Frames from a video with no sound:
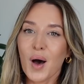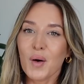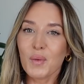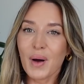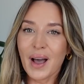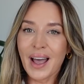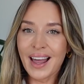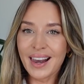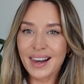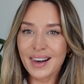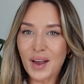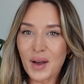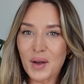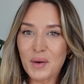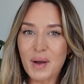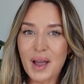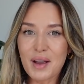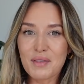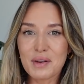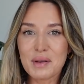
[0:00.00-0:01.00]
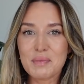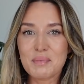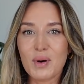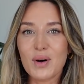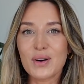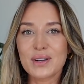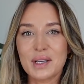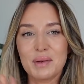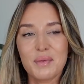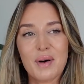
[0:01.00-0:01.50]
Well, hello
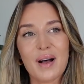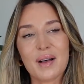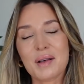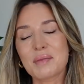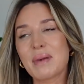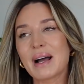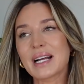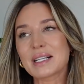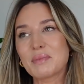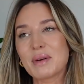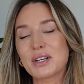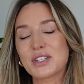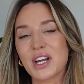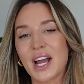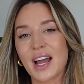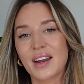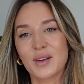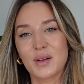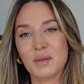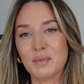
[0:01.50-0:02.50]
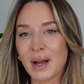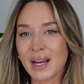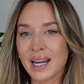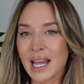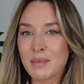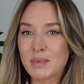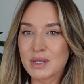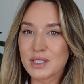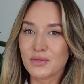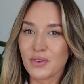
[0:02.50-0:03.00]
everybody. Welcome back to my channel. My
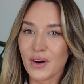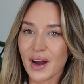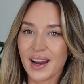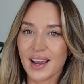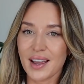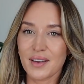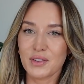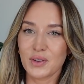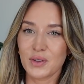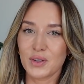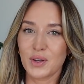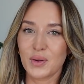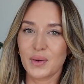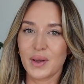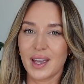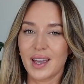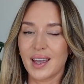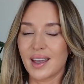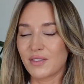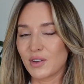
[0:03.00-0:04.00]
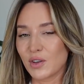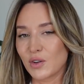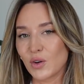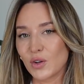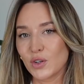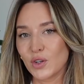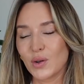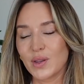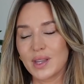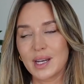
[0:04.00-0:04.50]
name is Freya, if you're new here. If you're
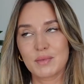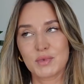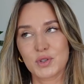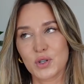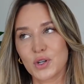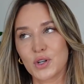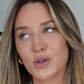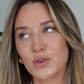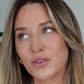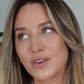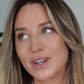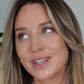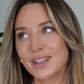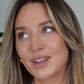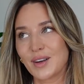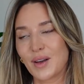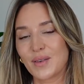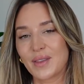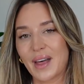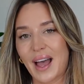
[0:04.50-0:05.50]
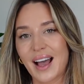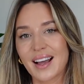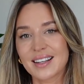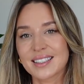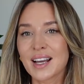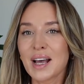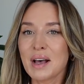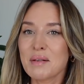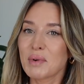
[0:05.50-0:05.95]
not new, then I'm sure you already know that.